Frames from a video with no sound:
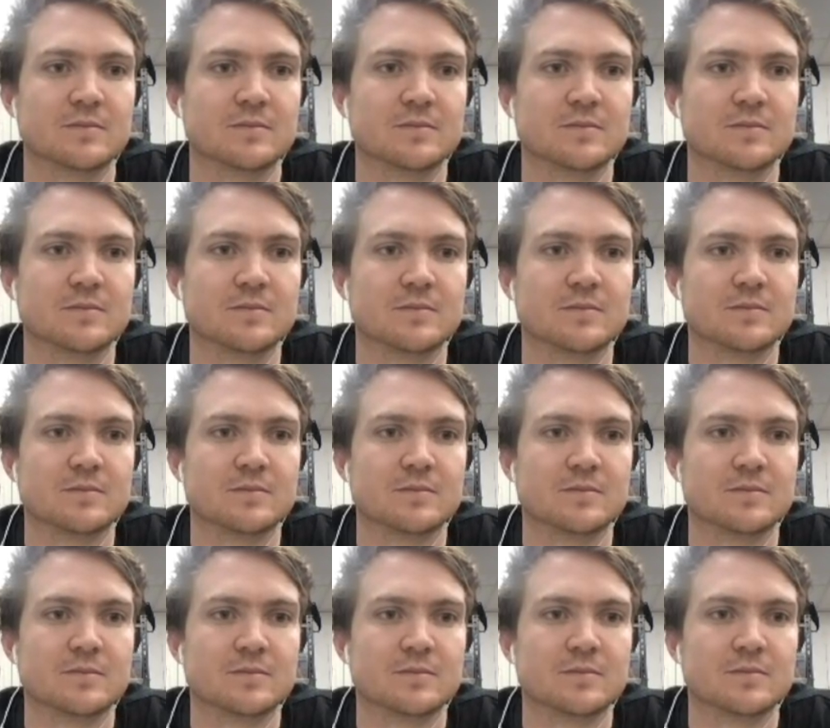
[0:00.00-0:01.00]
bulletproof.
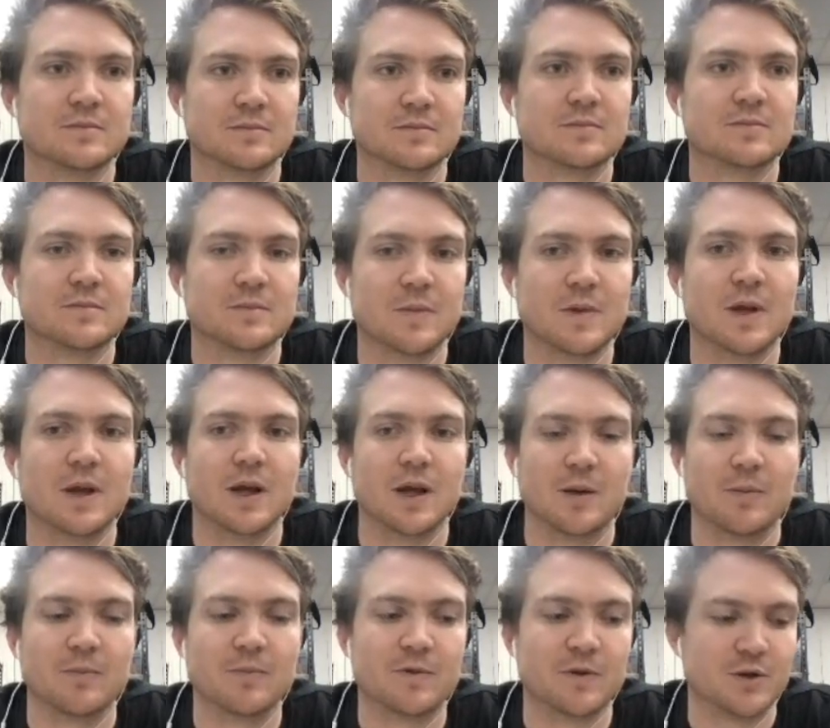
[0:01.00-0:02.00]

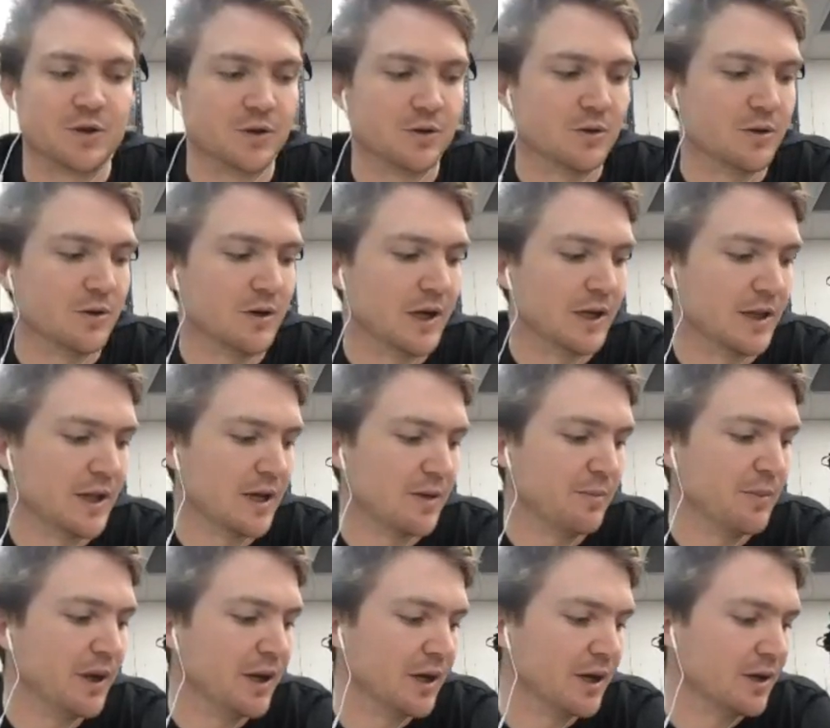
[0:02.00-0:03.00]
Yeah, for sure. And that
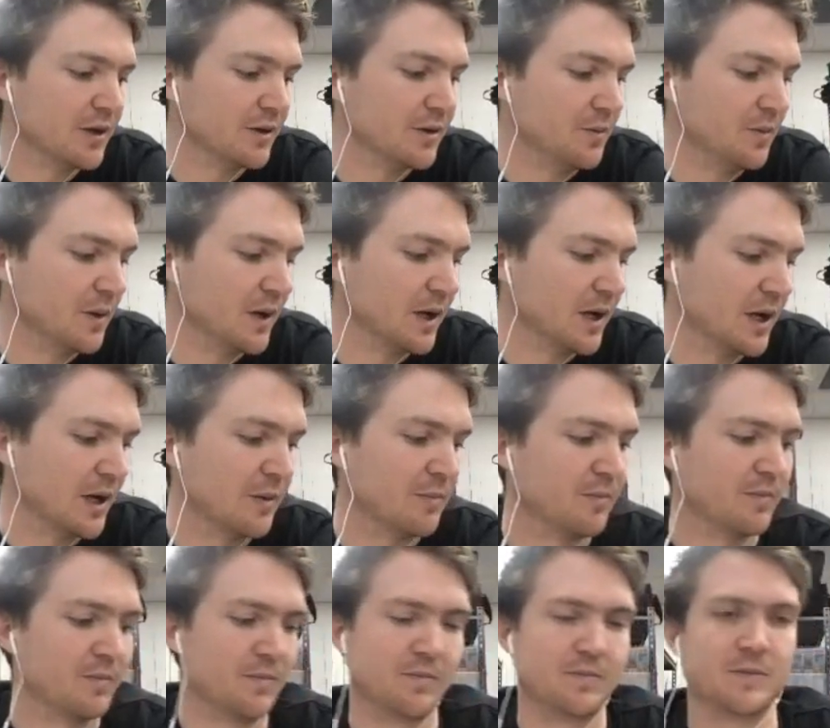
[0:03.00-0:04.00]
minnow
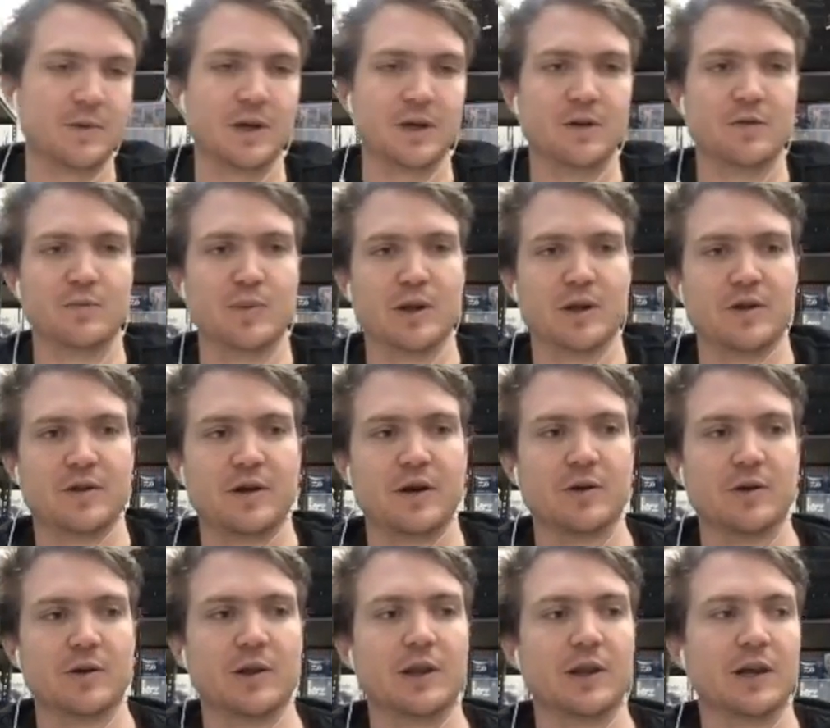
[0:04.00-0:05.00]
um, that you've been
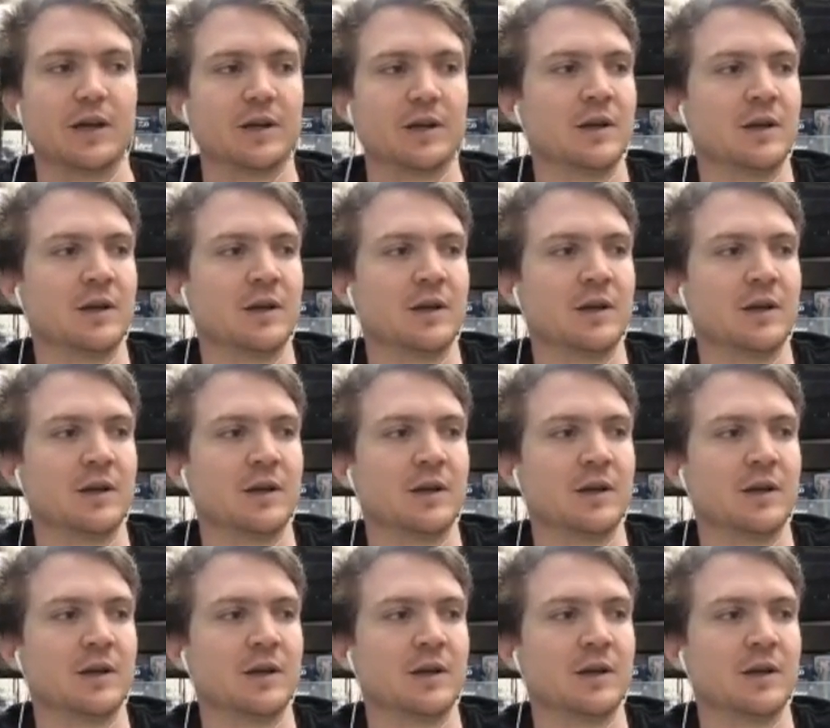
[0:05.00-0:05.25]
throwing, that